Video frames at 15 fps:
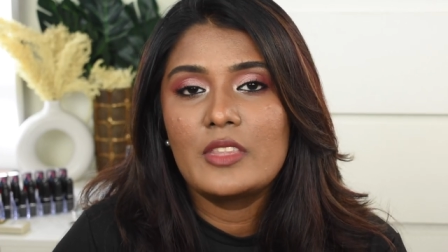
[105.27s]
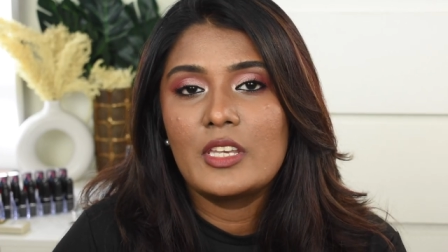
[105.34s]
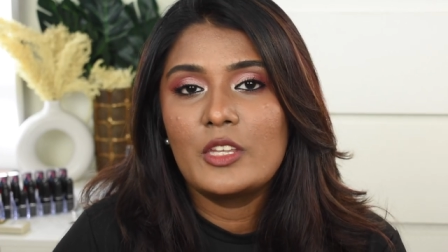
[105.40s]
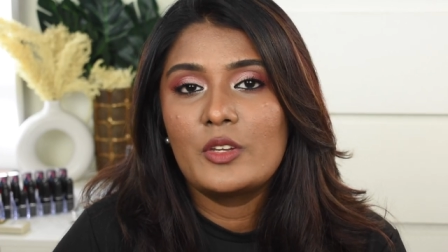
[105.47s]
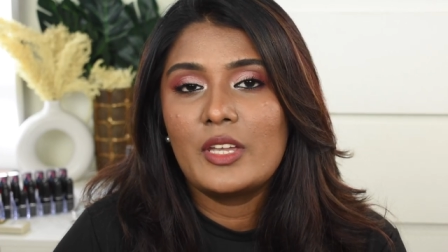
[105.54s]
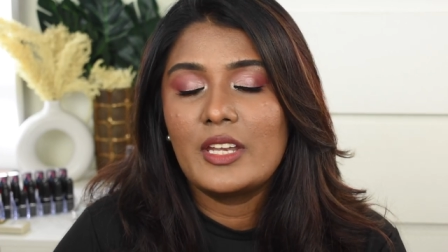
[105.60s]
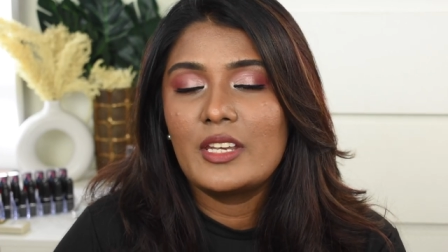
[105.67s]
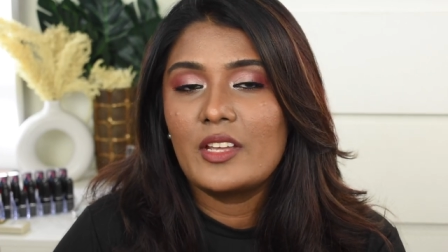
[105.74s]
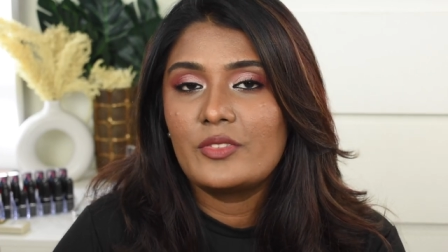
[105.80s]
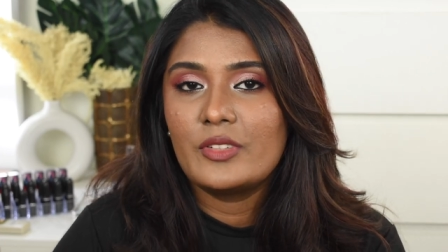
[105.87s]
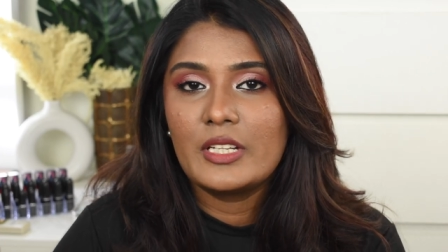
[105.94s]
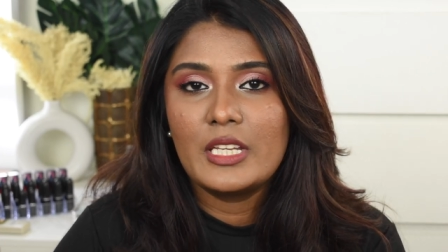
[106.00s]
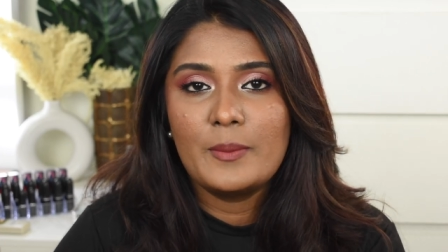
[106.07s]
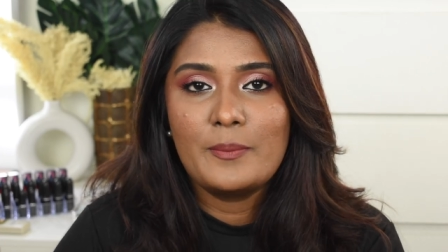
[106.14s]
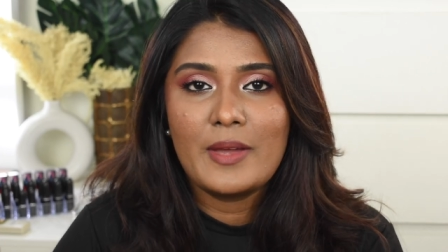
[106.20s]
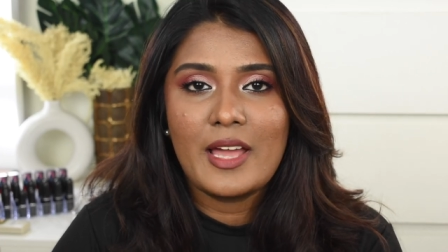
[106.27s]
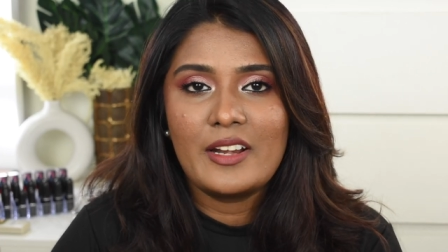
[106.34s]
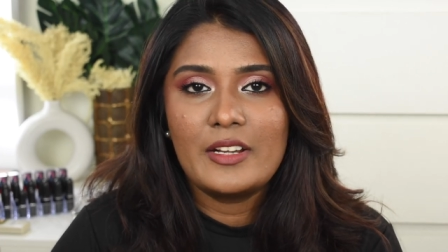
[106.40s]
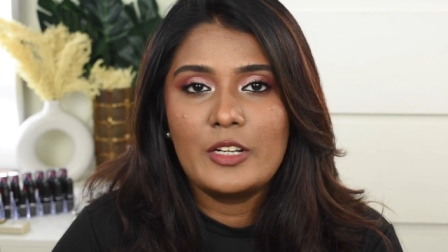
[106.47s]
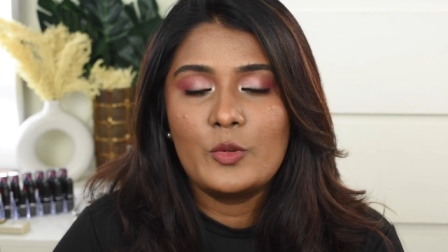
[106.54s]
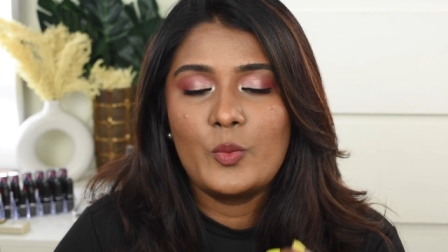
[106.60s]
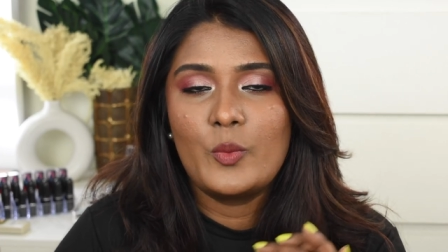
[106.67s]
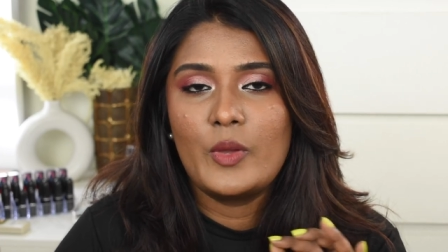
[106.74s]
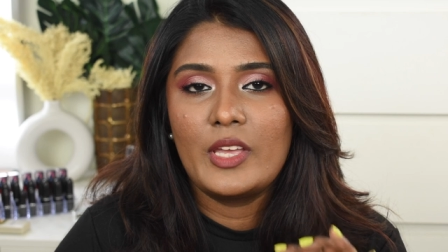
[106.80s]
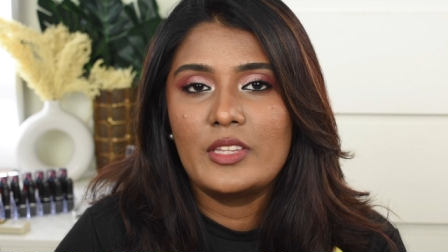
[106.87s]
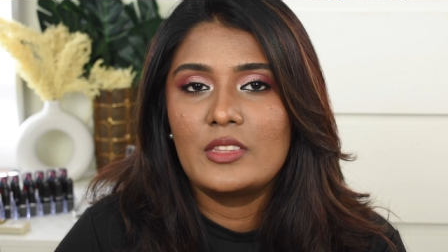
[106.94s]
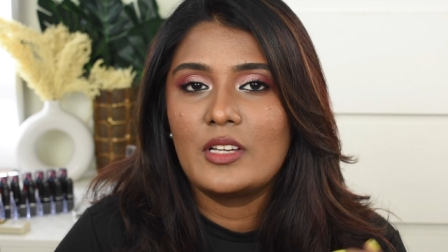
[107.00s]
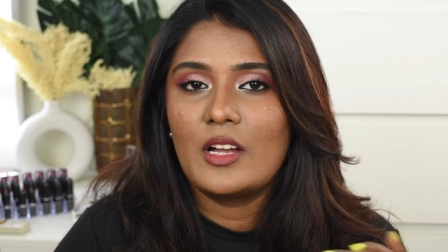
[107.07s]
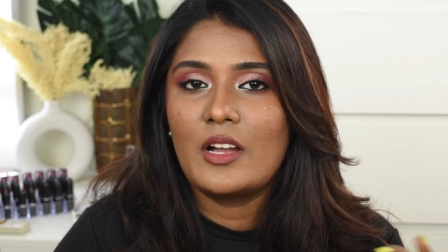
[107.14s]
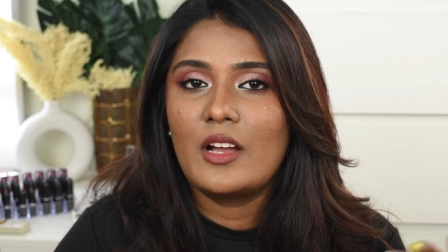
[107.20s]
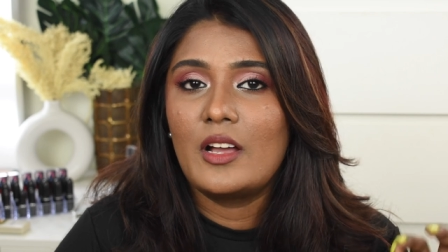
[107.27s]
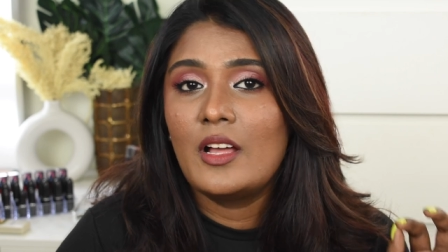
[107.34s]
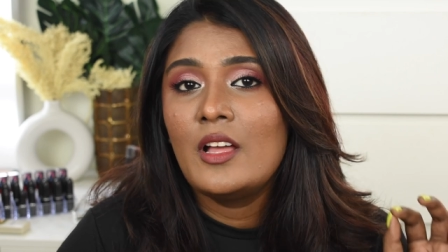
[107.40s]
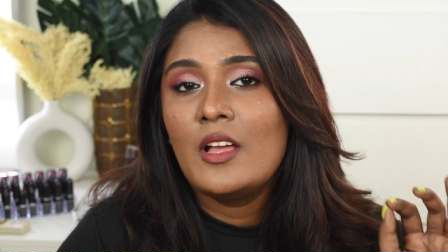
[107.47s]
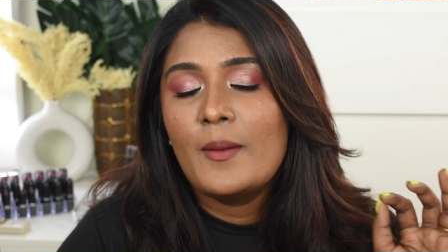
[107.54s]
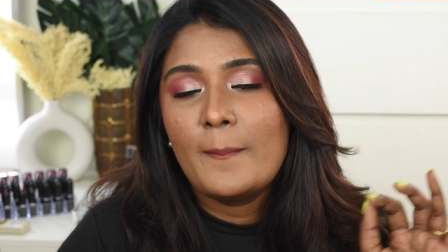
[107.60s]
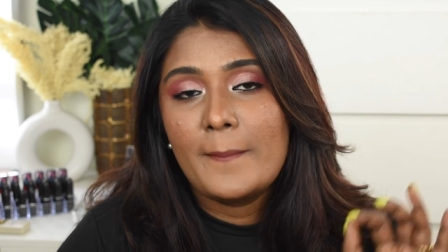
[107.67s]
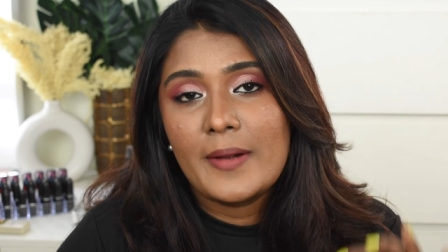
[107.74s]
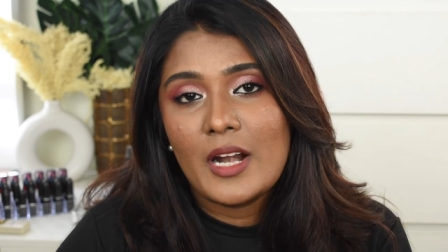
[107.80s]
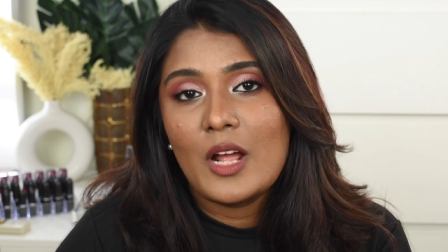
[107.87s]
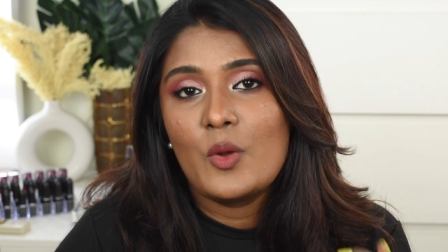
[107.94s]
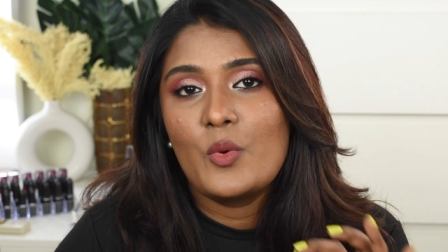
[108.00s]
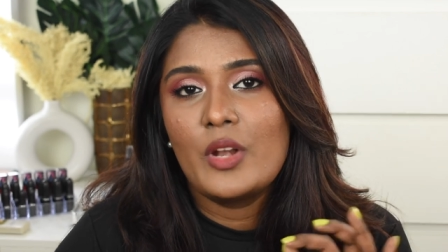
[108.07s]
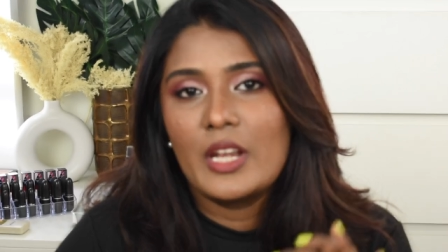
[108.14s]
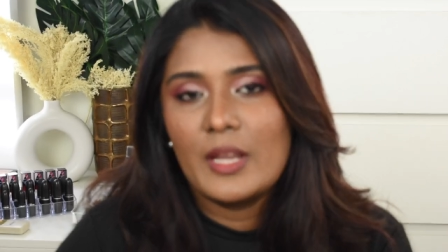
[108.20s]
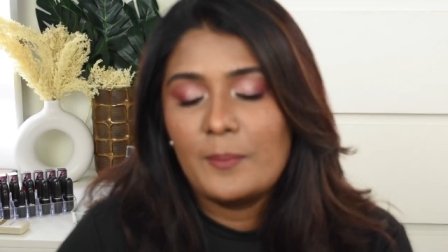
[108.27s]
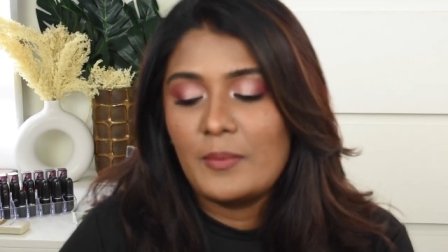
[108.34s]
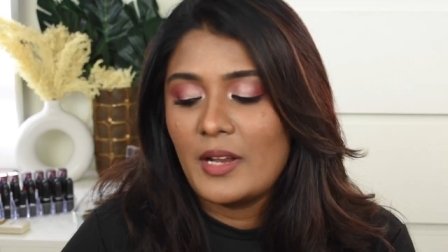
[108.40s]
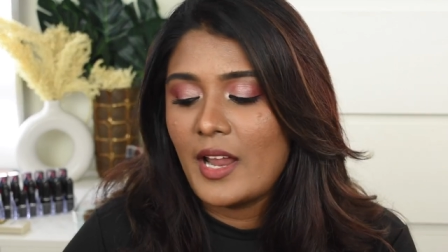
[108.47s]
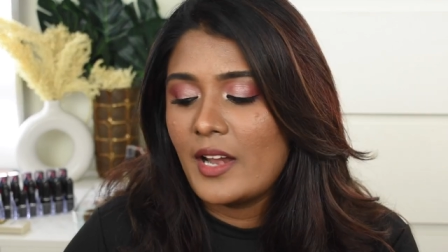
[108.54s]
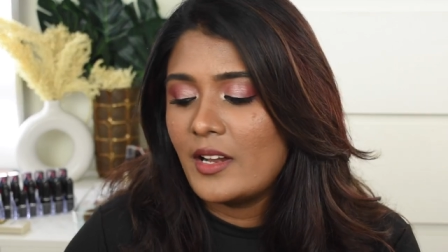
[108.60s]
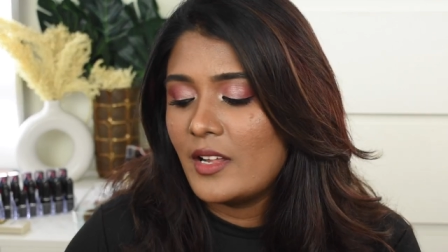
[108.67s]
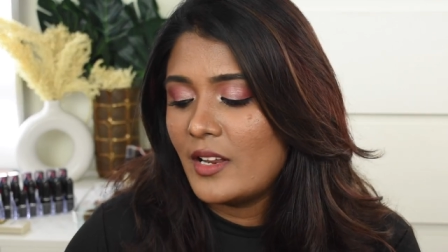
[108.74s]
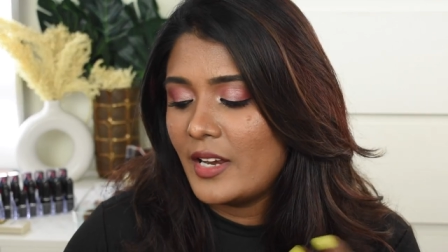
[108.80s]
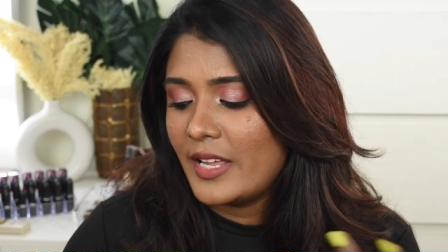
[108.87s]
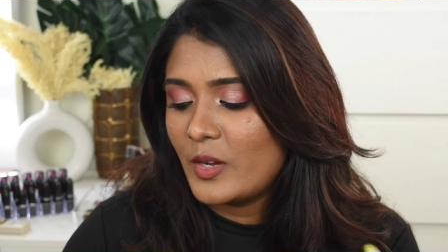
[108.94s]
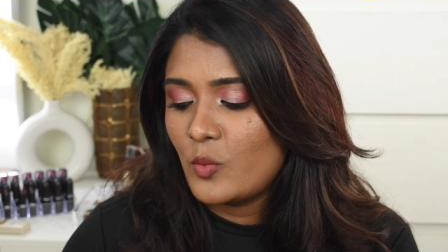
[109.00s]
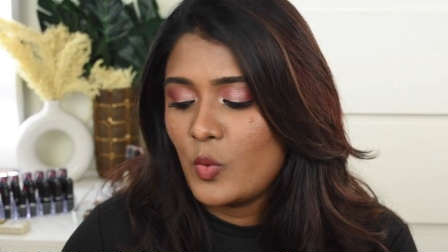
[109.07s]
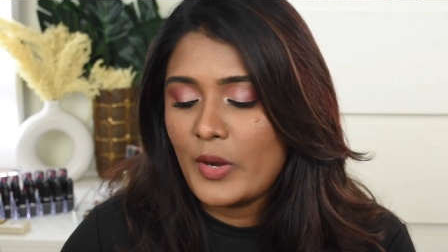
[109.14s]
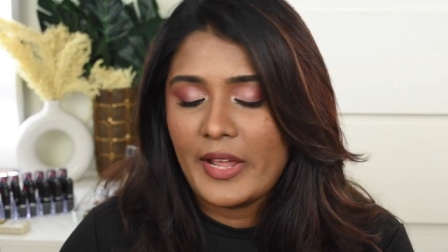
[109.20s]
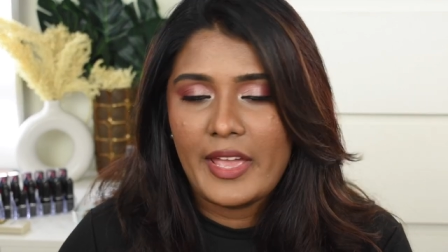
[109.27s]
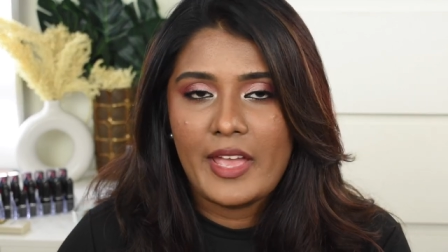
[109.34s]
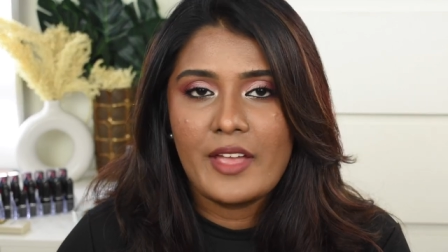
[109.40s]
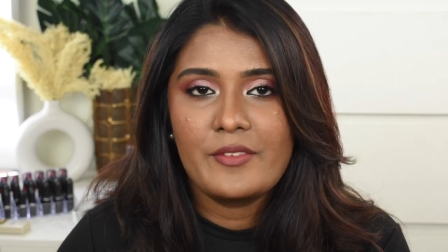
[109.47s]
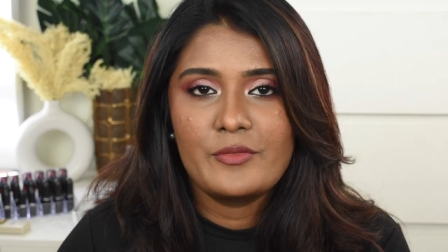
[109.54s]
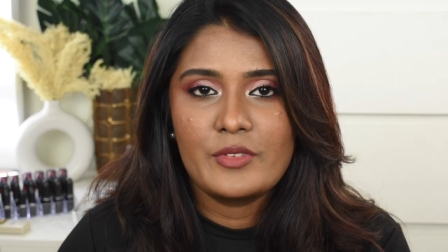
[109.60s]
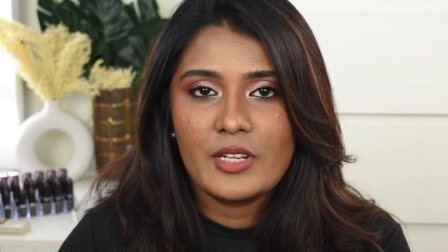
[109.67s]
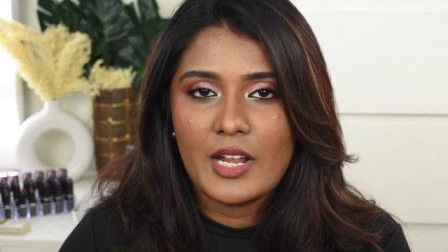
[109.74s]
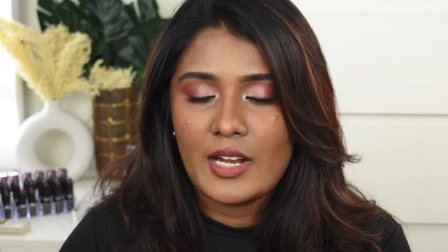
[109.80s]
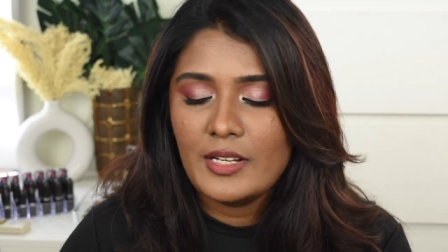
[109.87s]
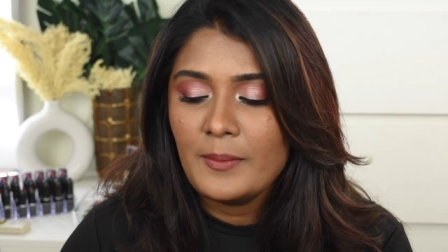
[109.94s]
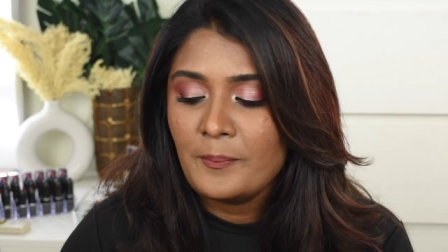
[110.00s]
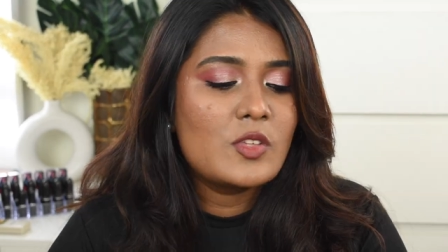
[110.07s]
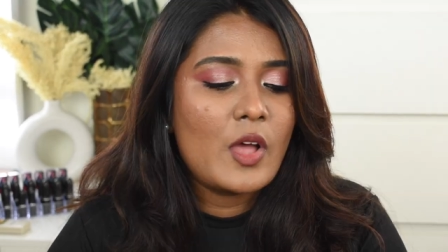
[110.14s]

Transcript: then you can definitely pair it with a brown lip liner like what I have done.